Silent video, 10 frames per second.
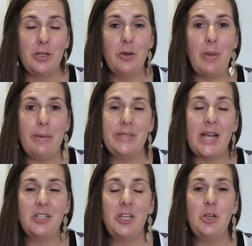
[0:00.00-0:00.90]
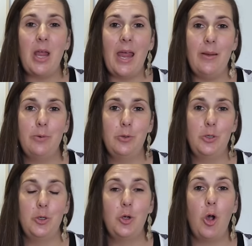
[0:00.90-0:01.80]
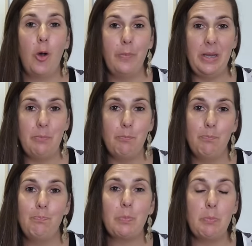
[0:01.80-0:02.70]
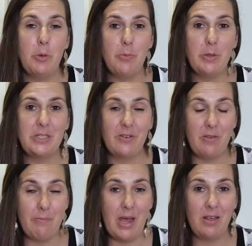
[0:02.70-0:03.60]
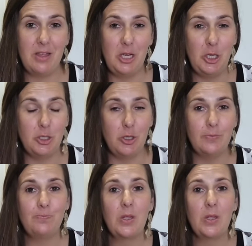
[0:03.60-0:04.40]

your baby's actually able to copy movements of the mouth that you do.